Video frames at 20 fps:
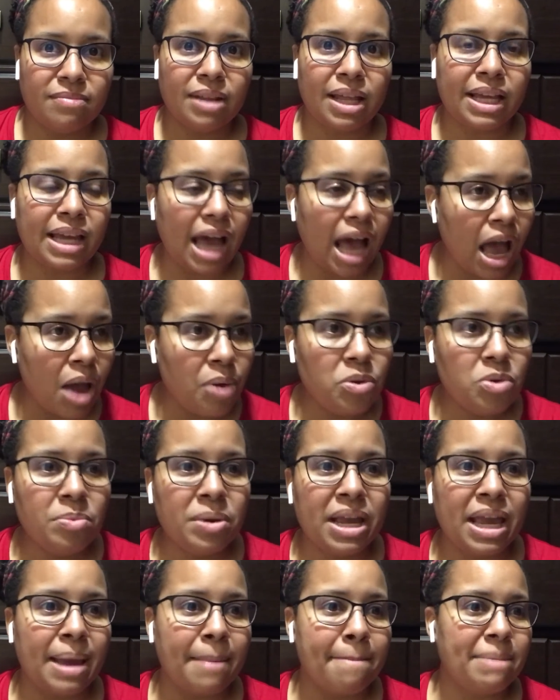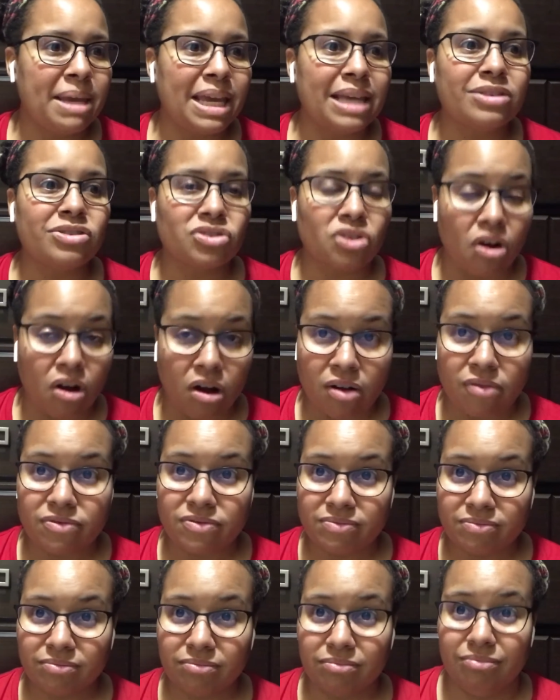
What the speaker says: Like, I will get pissed off